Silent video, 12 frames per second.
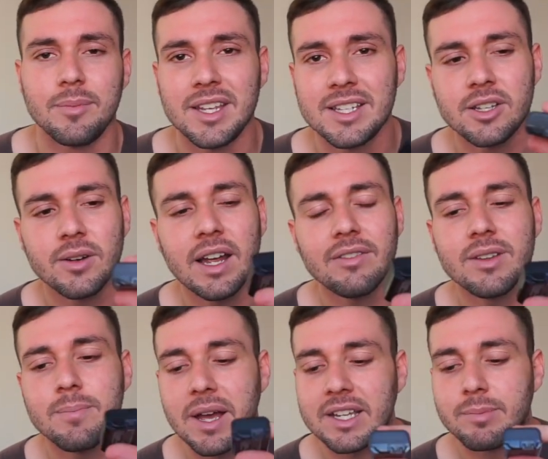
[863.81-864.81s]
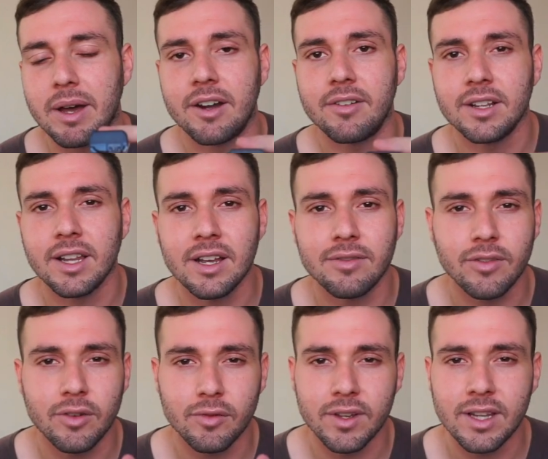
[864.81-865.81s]
These don't have the best battery life. If
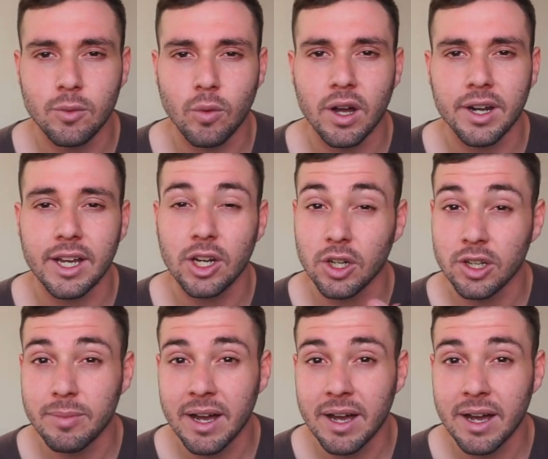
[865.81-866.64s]
you really want a good